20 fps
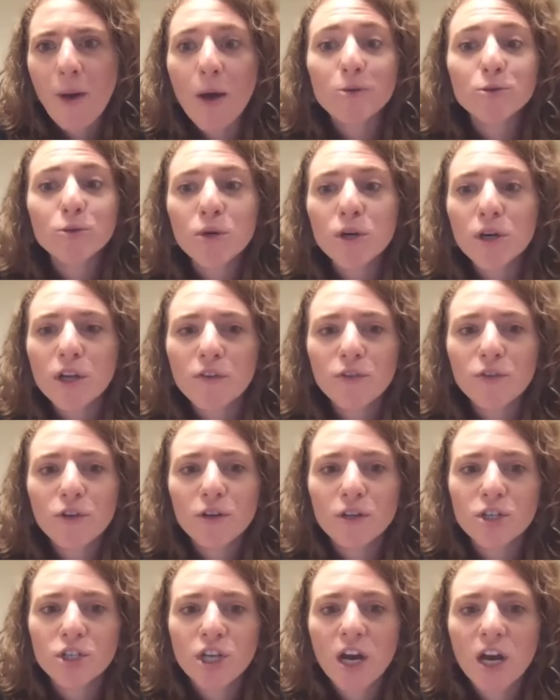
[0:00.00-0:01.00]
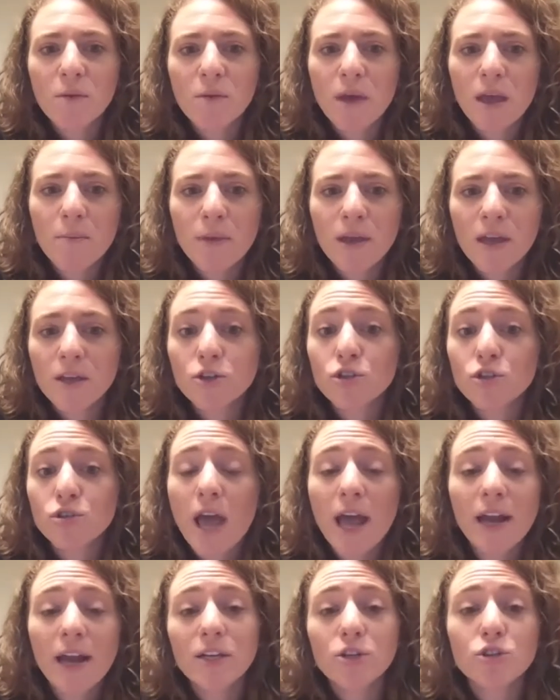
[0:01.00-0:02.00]
I was wondering if you could share maybe
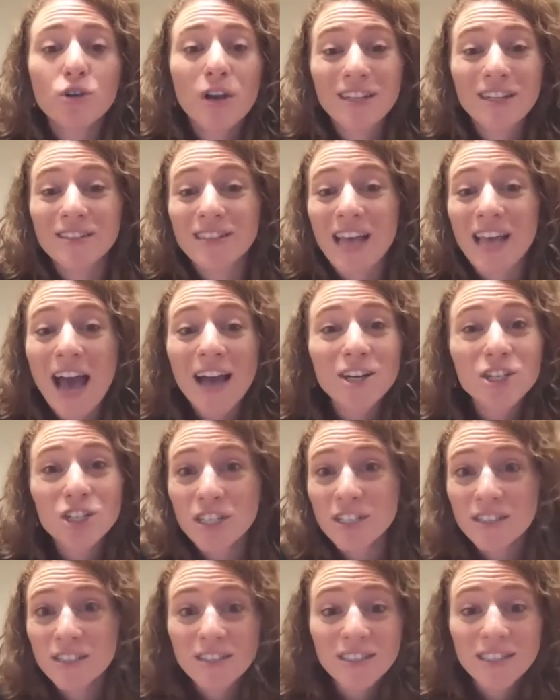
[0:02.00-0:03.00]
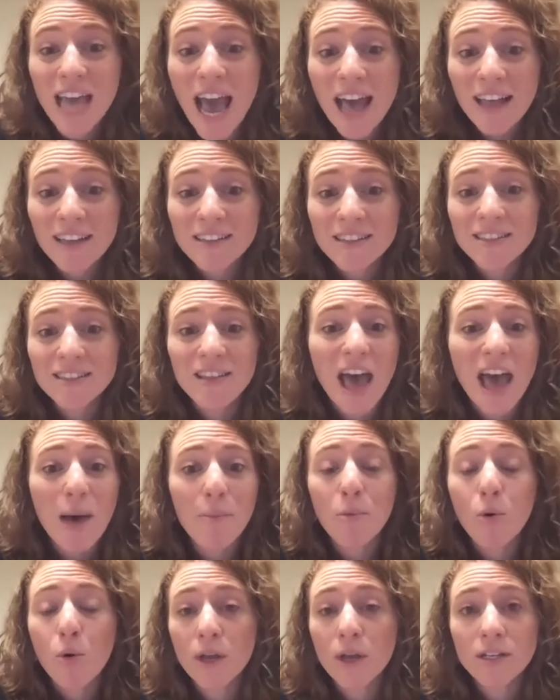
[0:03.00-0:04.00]
any transaction stats that
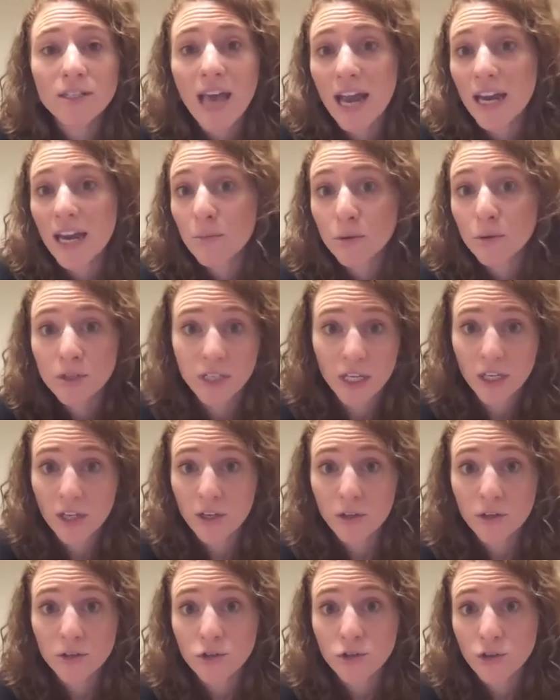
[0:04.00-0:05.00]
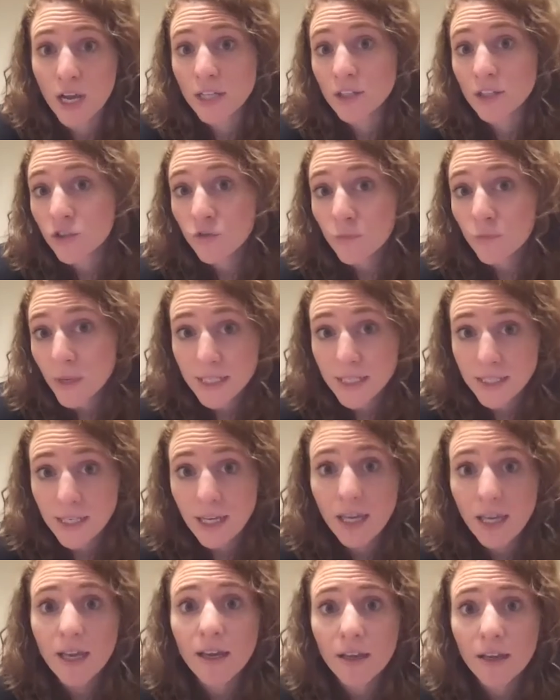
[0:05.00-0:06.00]
point to any particular trends you've been
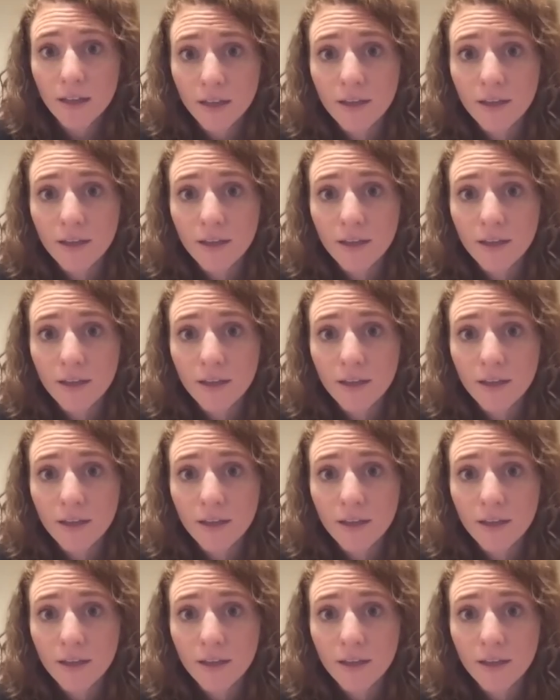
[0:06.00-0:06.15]
seeing?